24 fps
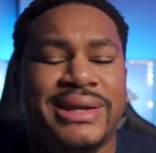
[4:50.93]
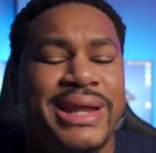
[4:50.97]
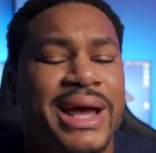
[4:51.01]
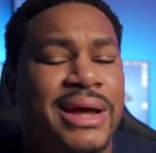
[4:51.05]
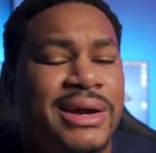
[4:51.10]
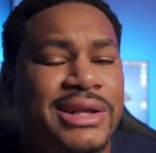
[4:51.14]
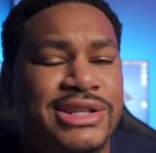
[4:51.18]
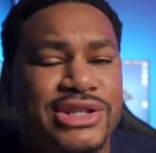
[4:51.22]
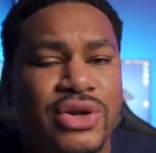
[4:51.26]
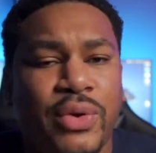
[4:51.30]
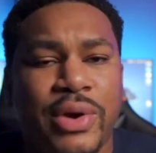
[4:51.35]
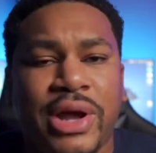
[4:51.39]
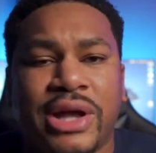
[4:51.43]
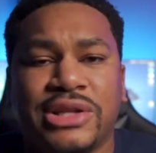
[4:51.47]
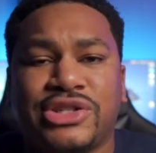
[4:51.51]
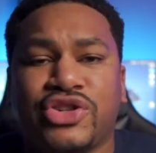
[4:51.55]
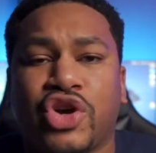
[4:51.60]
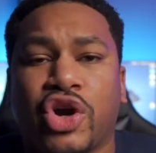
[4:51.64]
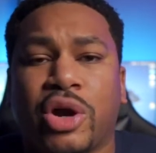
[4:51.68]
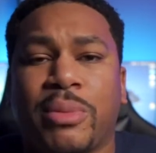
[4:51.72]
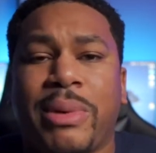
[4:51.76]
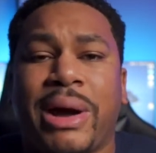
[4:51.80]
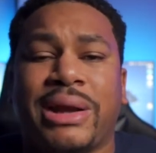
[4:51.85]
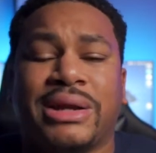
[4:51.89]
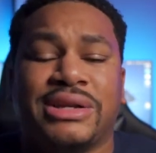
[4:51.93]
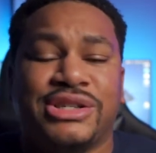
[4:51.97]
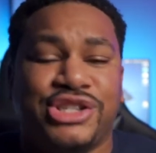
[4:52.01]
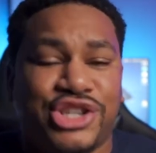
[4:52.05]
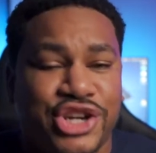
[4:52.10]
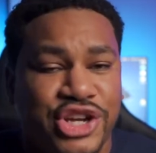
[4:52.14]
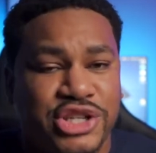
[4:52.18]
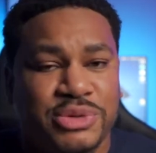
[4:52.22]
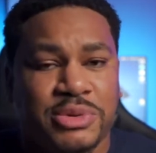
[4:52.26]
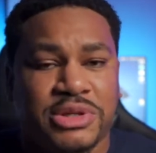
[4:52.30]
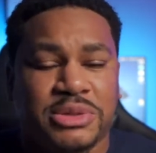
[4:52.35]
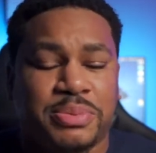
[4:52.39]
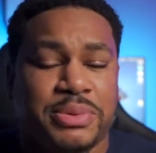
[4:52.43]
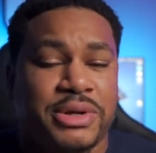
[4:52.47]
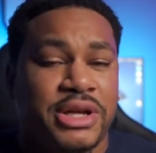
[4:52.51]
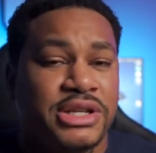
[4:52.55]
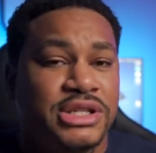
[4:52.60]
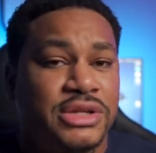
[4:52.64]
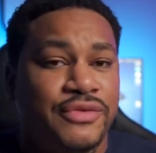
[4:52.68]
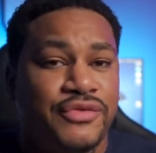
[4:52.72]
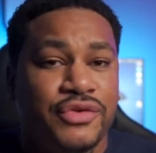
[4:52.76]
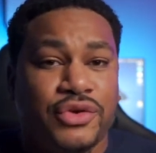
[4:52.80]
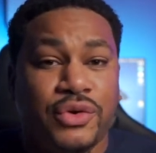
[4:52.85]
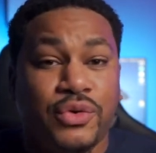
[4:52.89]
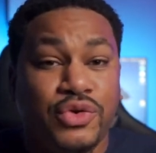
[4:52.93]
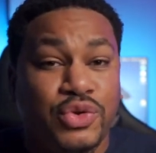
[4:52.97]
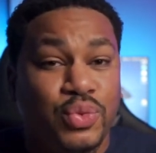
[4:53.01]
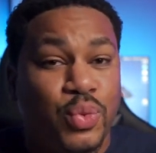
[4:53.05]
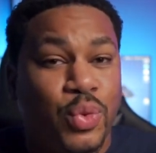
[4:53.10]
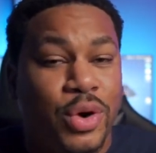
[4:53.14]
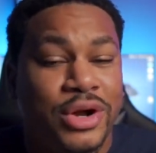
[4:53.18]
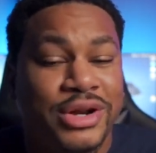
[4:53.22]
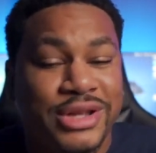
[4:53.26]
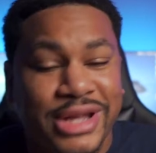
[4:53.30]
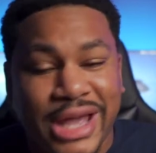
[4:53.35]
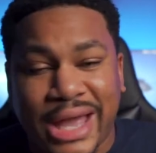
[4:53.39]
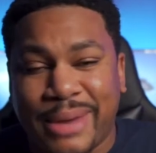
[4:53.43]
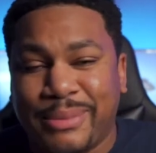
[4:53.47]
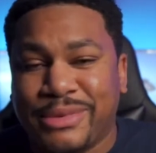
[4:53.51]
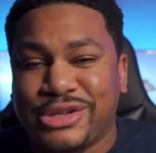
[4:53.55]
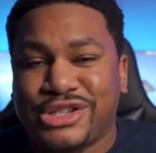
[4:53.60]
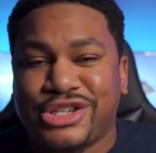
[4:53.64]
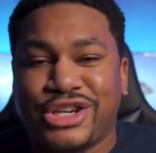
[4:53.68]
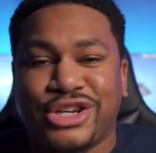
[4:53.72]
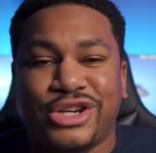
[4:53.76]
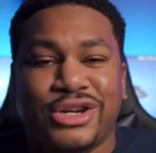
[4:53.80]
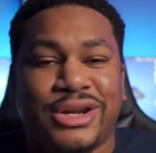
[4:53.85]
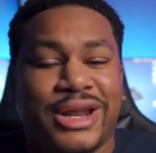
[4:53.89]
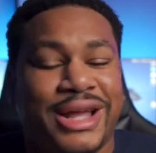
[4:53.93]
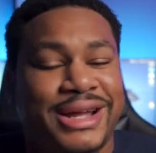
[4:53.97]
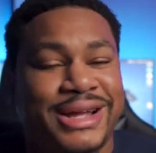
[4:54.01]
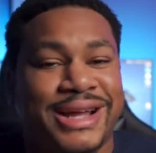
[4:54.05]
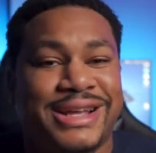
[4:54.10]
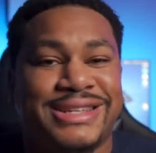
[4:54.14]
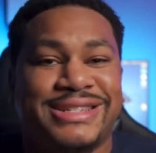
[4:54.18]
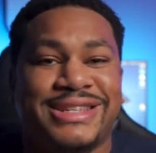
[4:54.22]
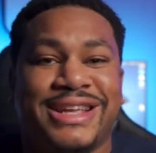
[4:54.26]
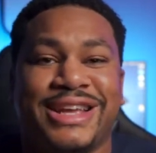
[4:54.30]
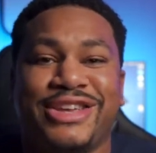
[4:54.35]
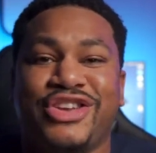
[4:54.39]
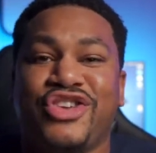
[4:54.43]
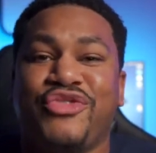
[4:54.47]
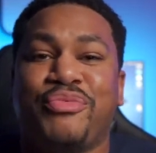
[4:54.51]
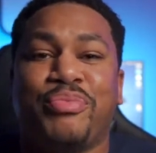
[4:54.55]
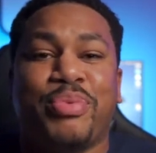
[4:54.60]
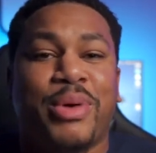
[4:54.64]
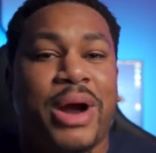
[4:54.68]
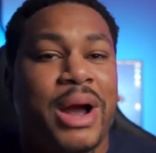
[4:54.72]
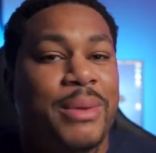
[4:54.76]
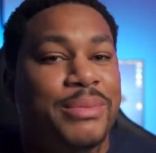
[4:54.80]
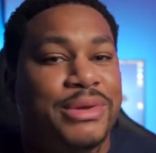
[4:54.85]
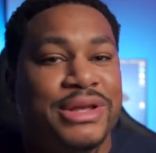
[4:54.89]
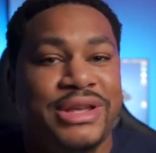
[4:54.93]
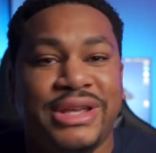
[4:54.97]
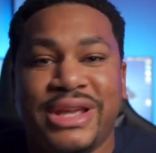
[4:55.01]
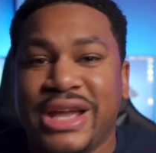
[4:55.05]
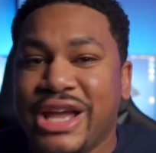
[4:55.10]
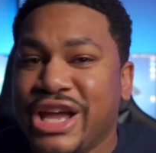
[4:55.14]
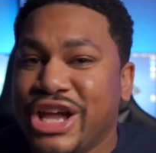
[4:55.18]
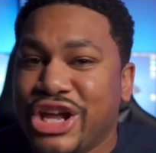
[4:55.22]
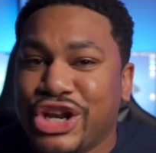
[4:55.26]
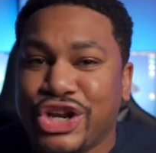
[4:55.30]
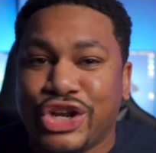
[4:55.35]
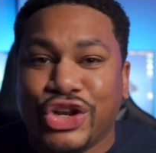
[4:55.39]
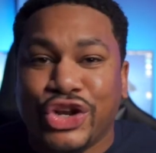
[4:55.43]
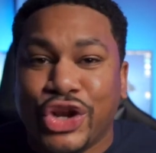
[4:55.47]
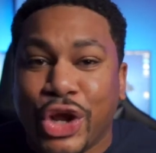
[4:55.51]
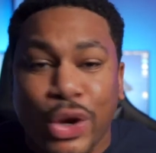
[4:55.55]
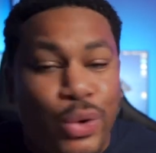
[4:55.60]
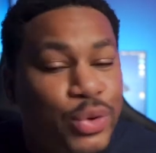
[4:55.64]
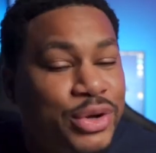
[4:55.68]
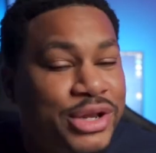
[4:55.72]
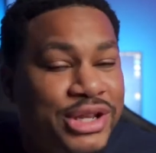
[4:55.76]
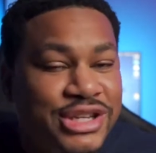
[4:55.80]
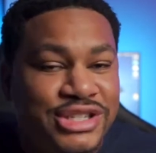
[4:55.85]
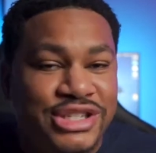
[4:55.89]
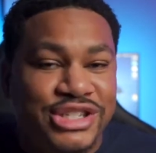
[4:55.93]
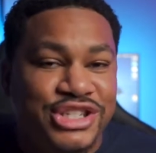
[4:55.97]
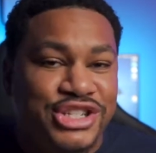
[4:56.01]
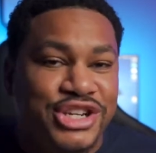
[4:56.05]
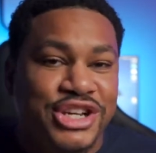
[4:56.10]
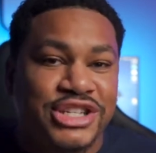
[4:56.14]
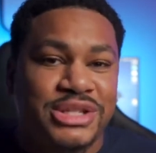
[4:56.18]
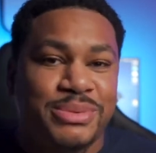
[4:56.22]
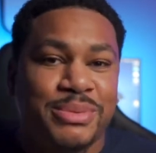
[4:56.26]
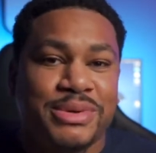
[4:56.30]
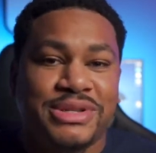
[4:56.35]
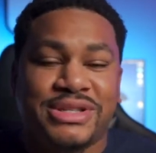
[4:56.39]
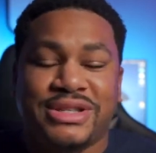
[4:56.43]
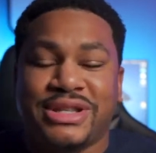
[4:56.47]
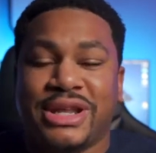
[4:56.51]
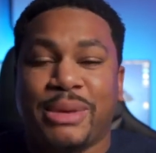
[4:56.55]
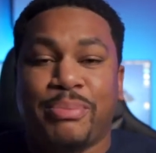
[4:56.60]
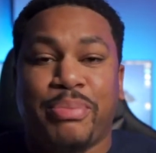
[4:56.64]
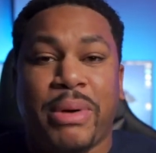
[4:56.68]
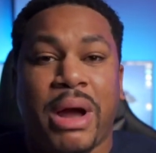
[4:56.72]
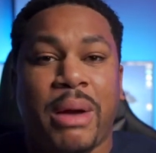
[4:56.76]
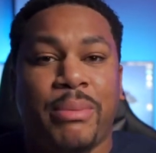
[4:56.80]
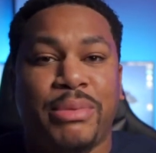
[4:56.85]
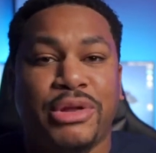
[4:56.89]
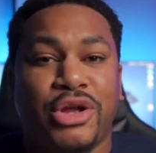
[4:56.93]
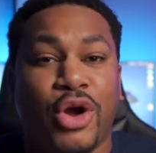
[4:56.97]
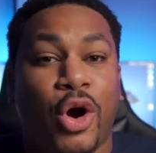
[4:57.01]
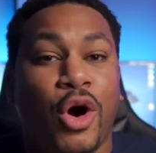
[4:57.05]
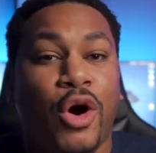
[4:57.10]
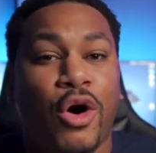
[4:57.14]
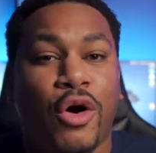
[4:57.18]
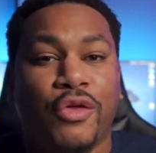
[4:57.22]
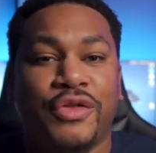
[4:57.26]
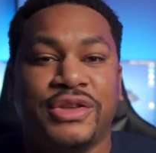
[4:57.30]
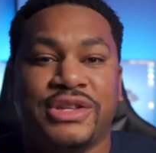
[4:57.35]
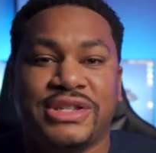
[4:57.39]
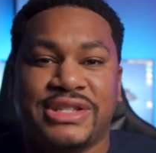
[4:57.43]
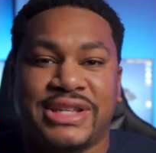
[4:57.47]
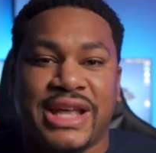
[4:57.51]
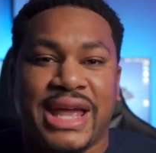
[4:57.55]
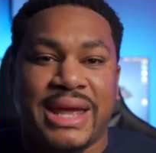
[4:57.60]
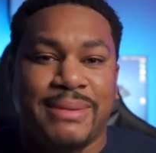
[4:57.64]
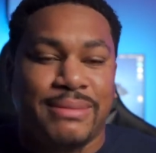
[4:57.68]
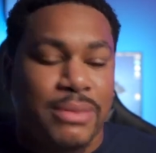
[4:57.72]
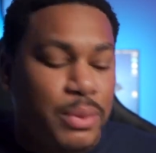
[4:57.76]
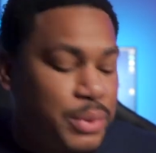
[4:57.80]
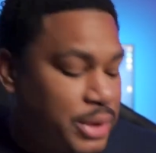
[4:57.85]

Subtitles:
Now, let's go ahead and talk about adjustments, because if you use one gaming chair, like I said, you've probably know these adjustments and they're probably all the same.